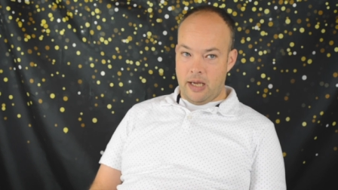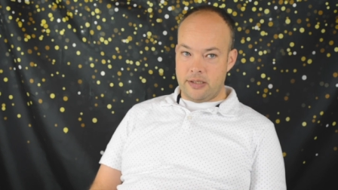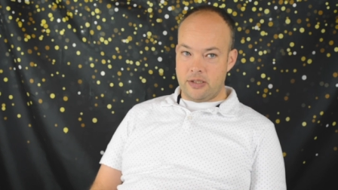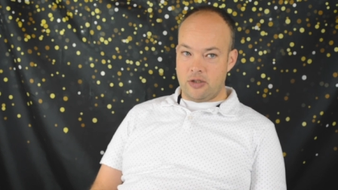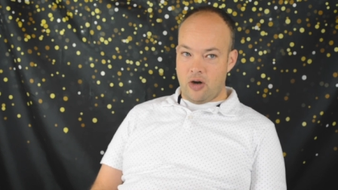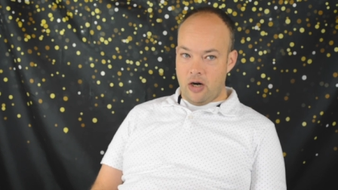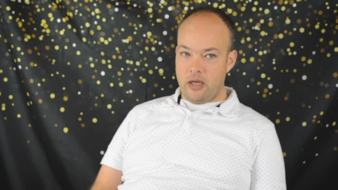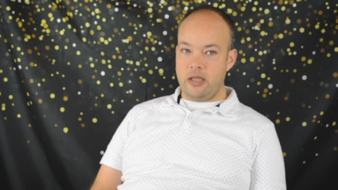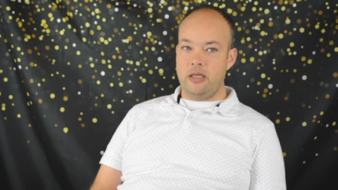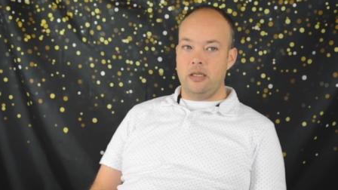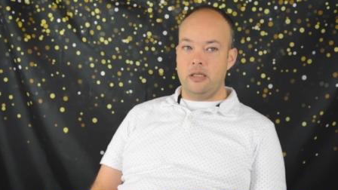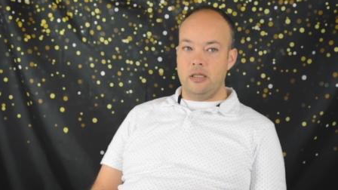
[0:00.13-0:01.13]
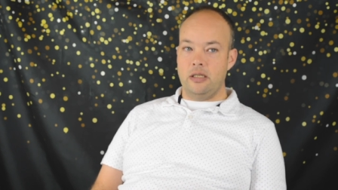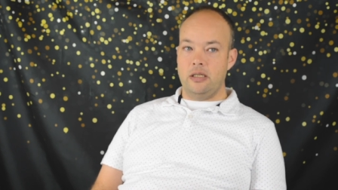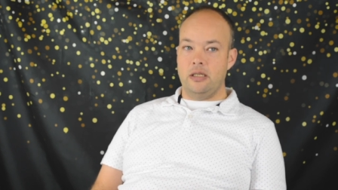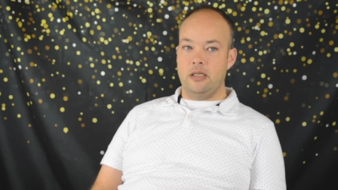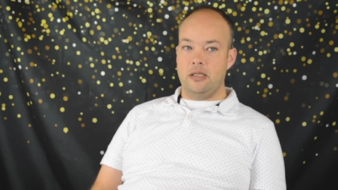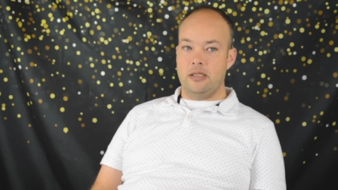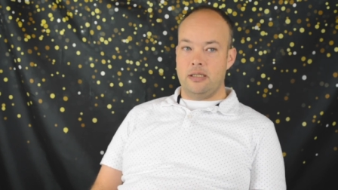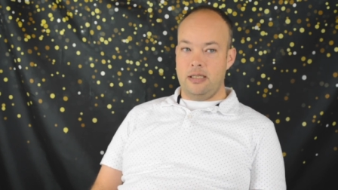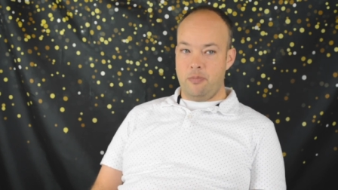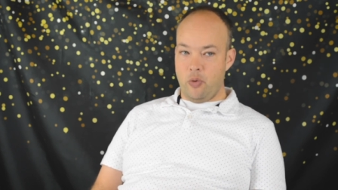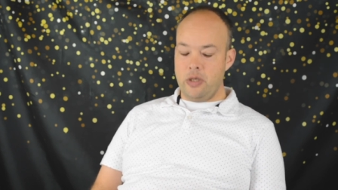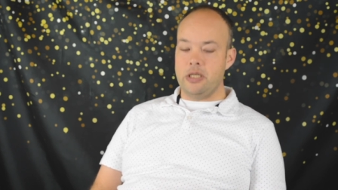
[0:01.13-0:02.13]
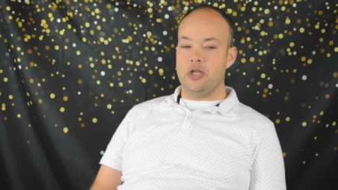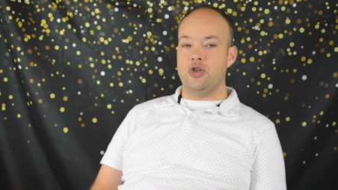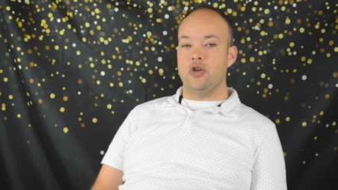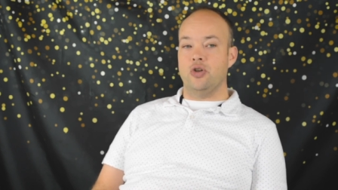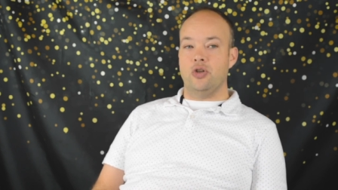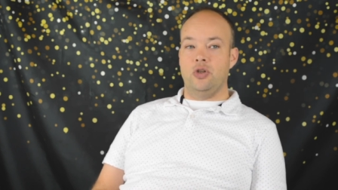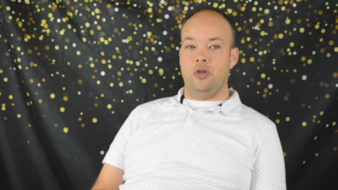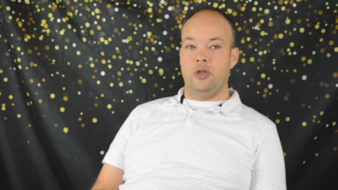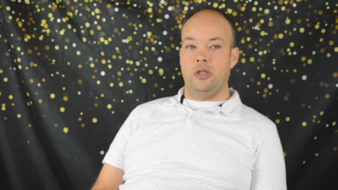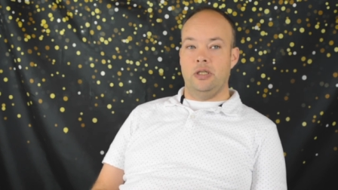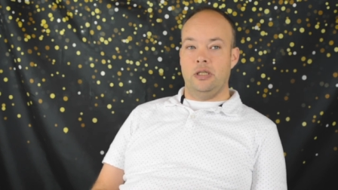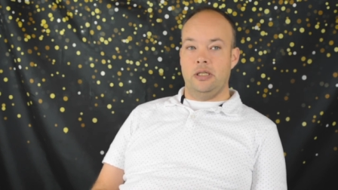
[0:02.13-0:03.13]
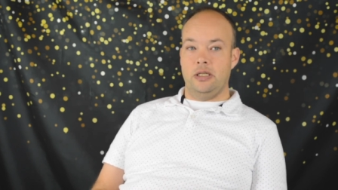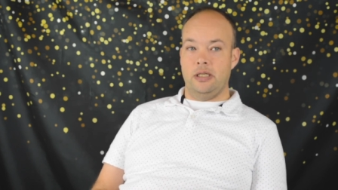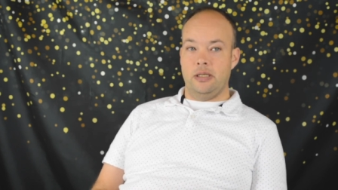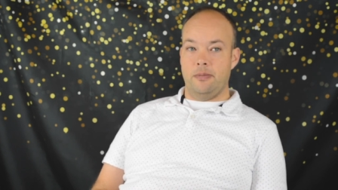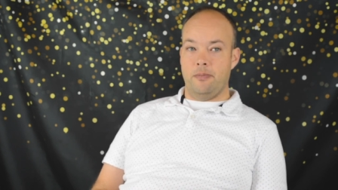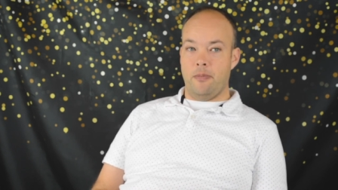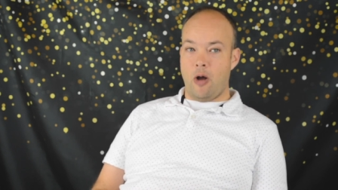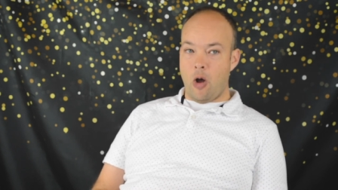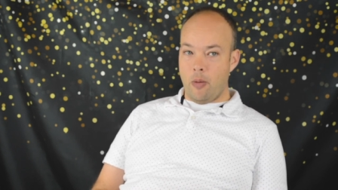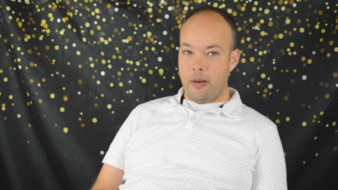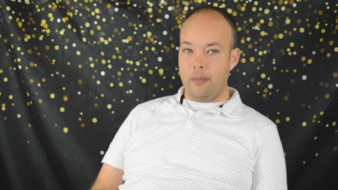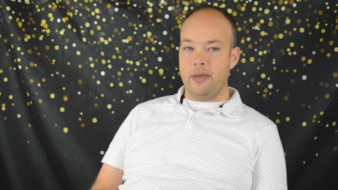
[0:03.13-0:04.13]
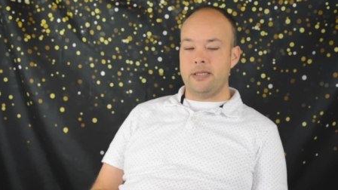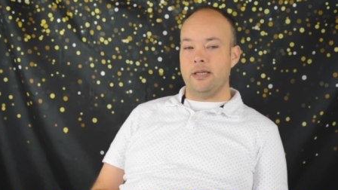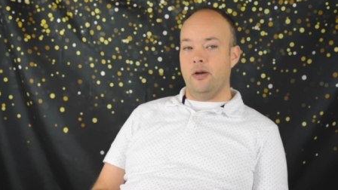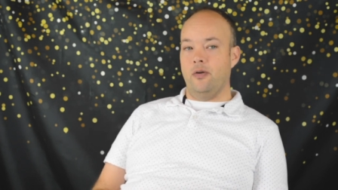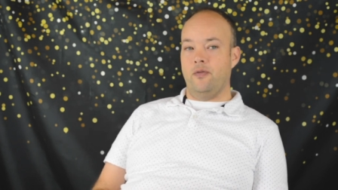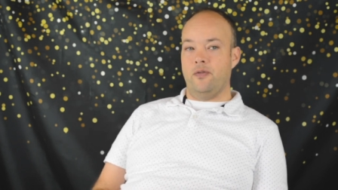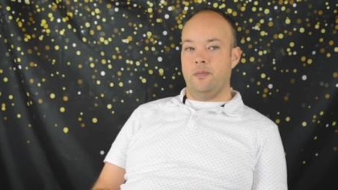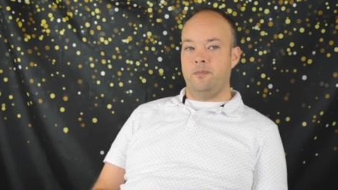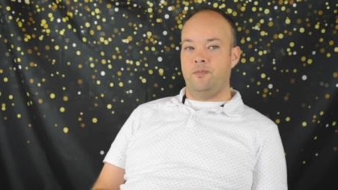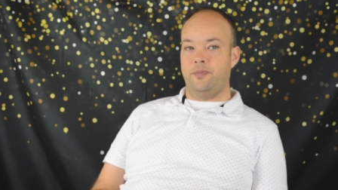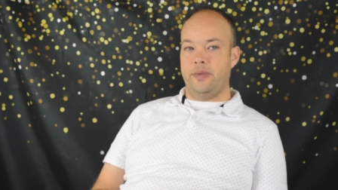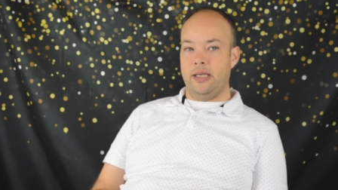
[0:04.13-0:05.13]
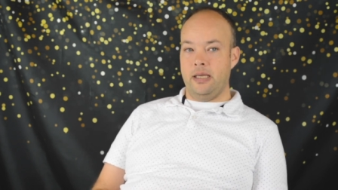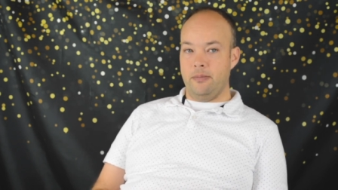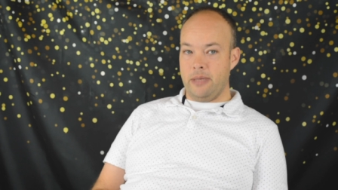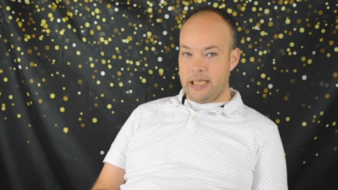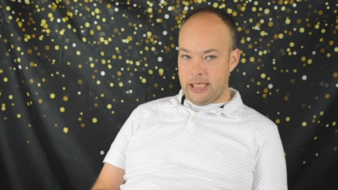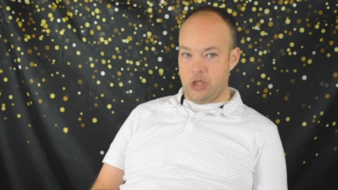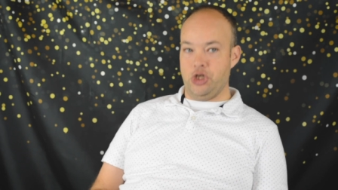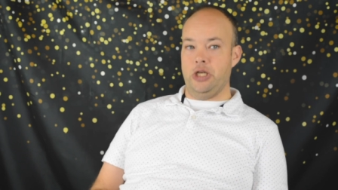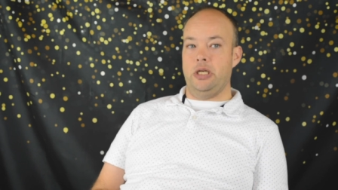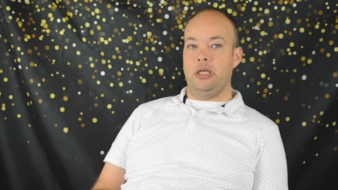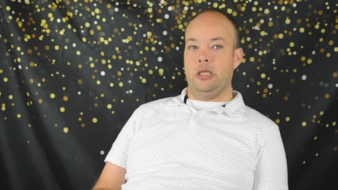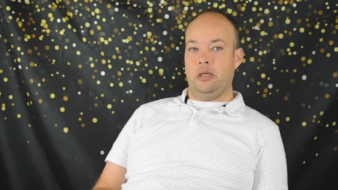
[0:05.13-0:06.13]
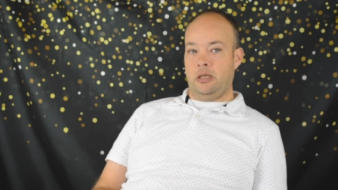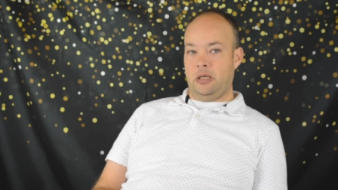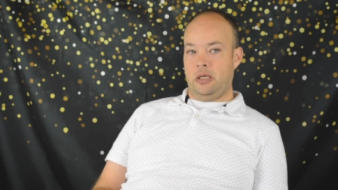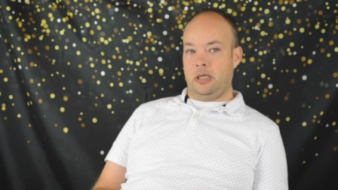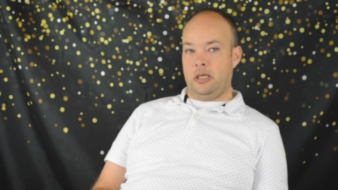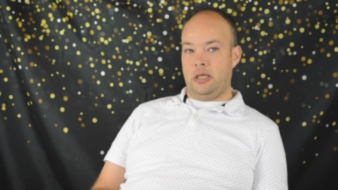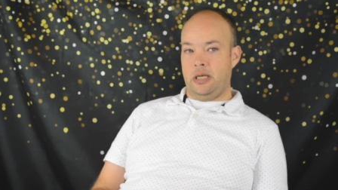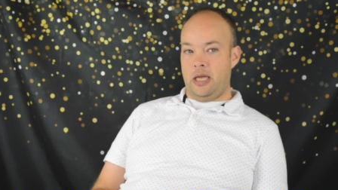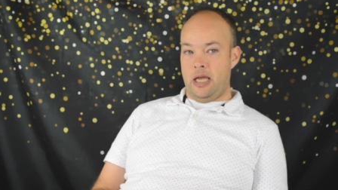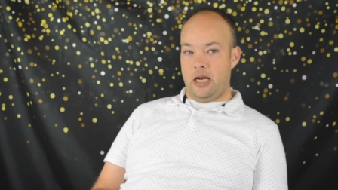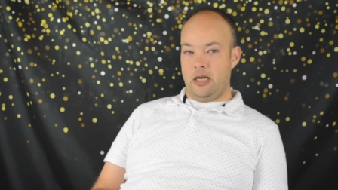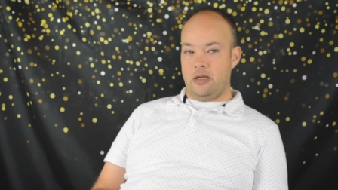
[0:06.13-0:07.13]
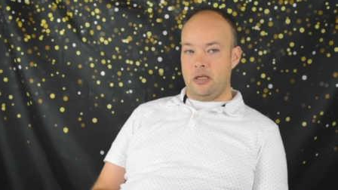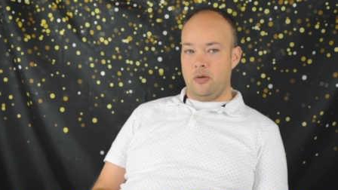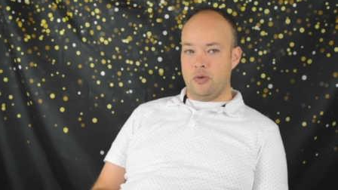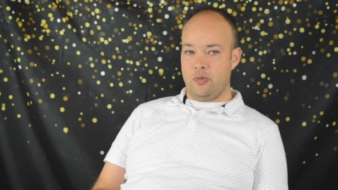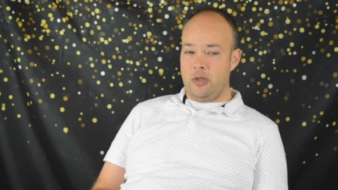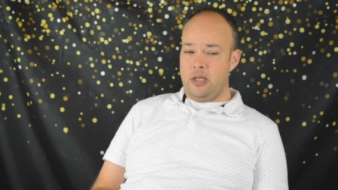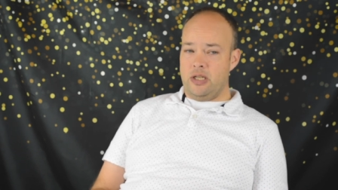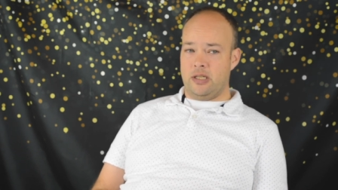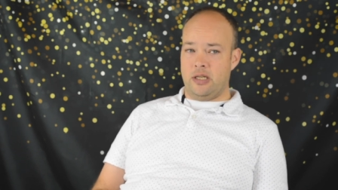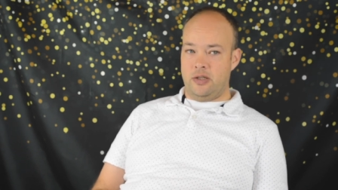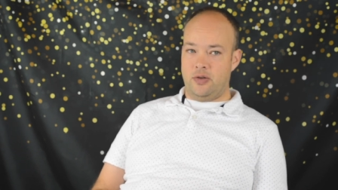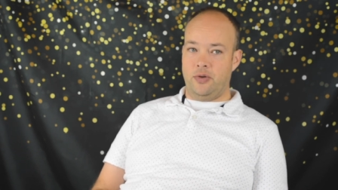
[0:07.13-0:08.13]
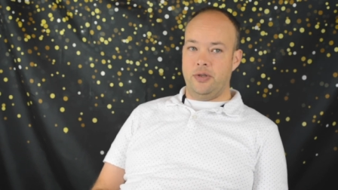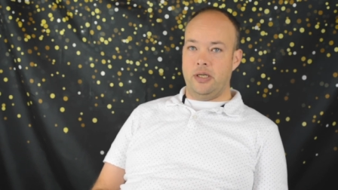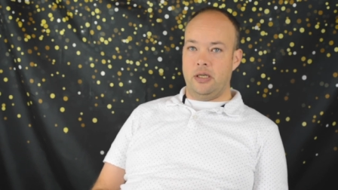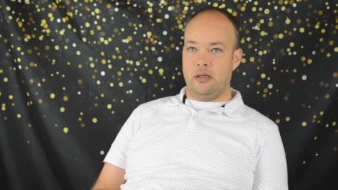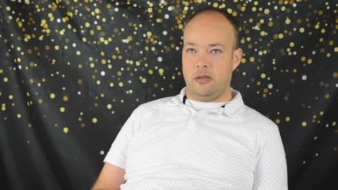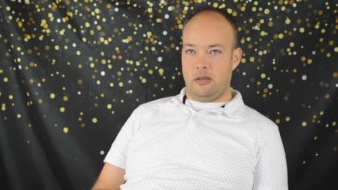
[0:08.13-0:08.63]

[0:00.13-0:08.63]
I started Seapoint Digital all by myself in my kitchen, and it was really just consulting.